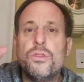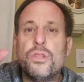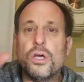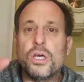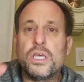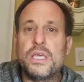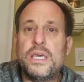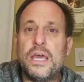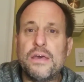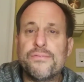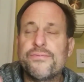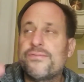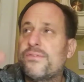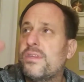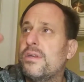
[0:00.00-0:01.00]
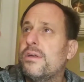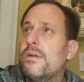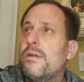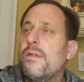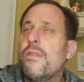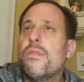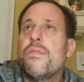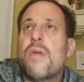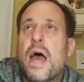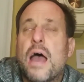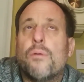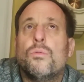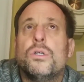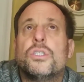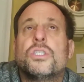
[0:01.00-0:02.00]
the gift
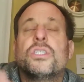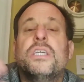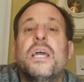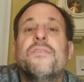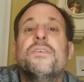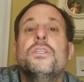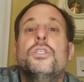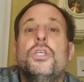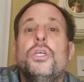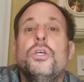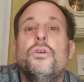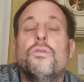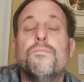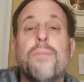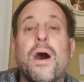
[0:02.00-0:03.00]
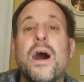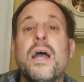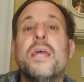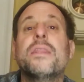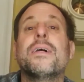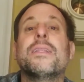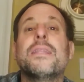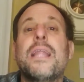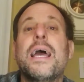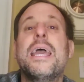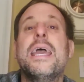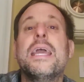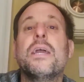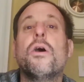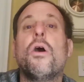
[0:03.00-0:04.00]
that was given to you by the
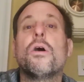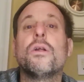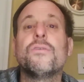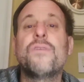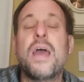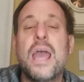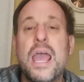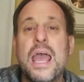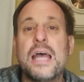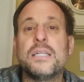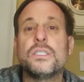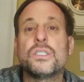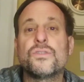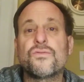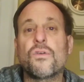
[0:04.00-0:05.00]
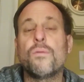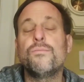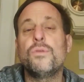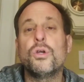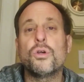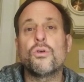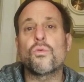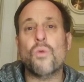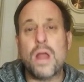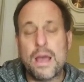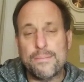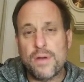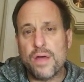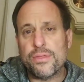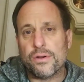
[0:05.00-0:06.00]
laying on of hands from your
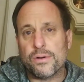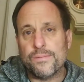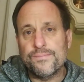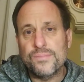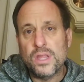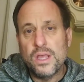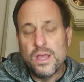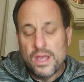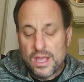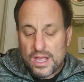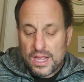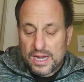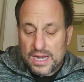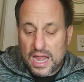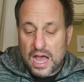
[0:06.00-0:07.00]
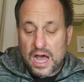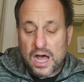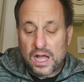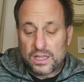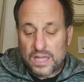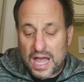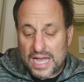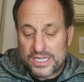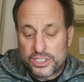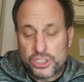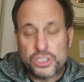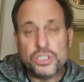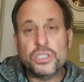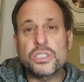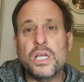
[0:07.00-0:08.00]
grandmother. Now,
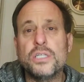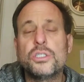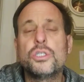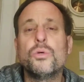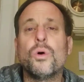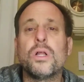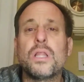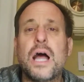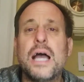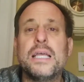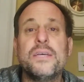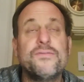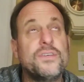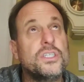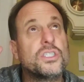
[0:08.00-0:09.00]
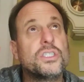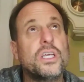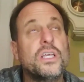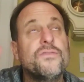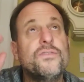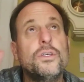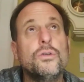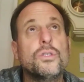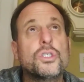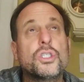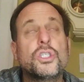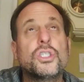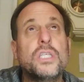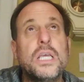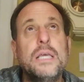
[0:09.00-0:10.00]
Elisha said to Elijah, he said, if you
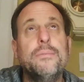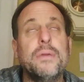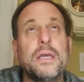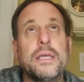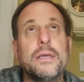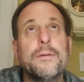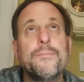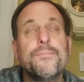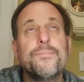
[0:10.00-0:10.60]
see me